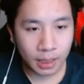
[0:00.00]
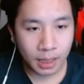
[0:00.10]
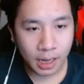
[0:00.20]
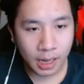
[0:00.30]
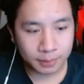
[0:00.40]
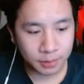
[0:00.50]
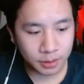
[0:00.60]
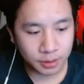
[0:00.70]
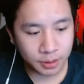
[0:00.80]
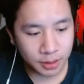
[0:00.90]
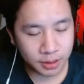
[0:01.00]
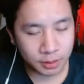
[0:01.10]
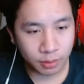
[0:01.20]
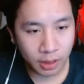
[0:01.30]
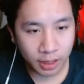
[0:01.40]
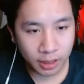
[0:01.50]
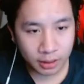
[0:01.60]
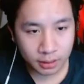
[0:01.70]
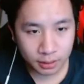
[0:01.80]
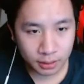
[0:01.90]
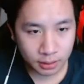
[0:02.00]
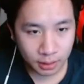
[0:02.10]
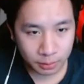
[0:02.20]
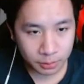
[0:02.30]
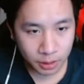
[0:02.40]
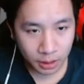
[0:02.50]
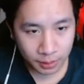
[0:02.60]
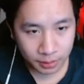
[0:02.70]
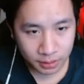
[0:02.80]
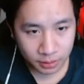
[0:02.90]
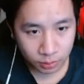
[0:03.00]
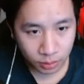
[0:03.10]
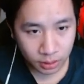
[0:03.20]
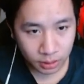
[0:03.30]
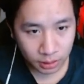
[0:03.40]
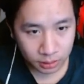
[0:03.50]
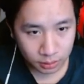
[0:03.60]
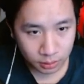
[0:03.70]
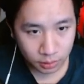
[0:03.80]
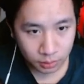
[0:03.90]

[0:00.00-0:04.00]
to do this right, I'm just gonna label this as 1 and 2.